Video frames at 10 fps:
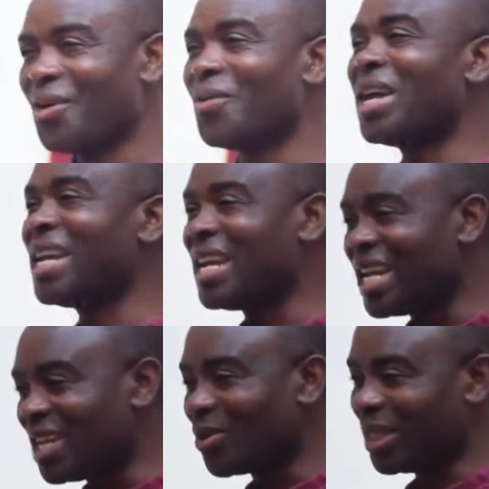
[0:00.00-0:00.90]
We
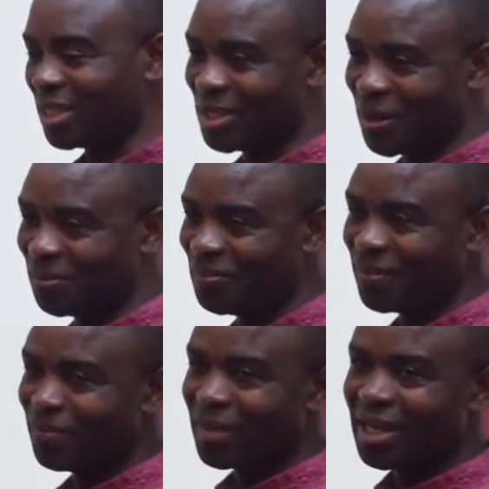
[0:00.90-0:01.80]
need wisdom.
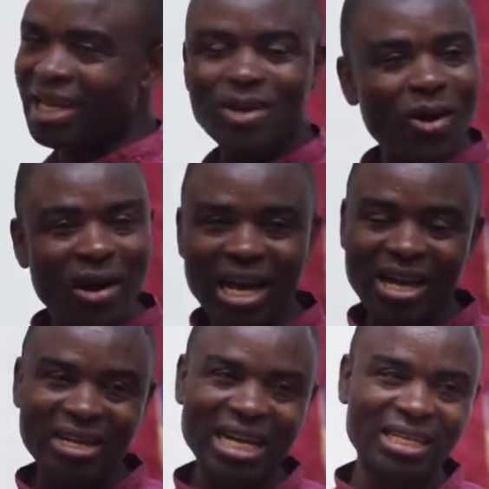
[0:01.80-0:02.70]
In all
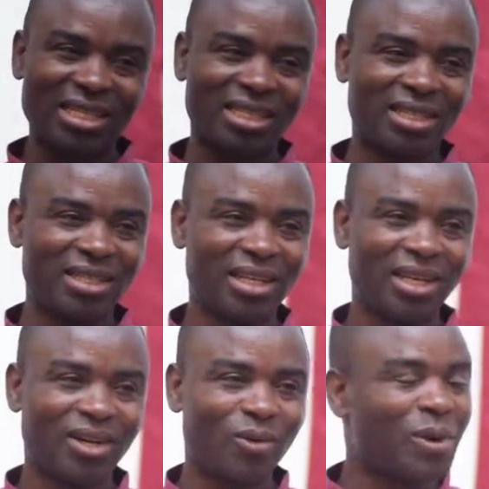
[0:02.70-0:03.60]

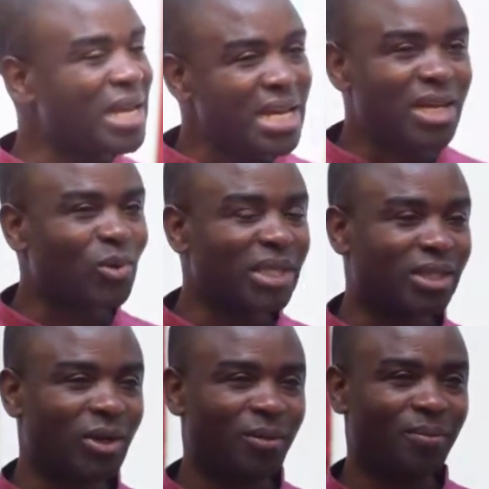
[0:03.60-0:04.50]
areas, we need
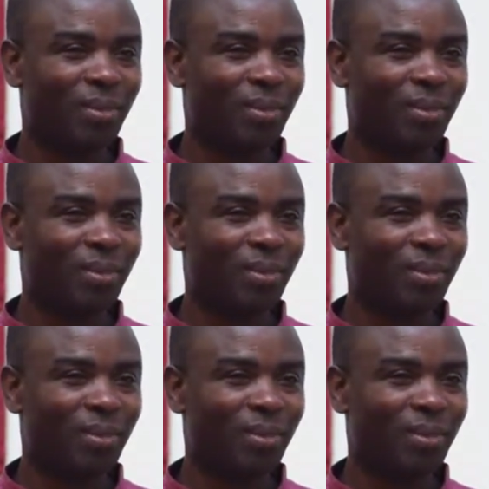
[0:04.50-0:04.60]
wisdom.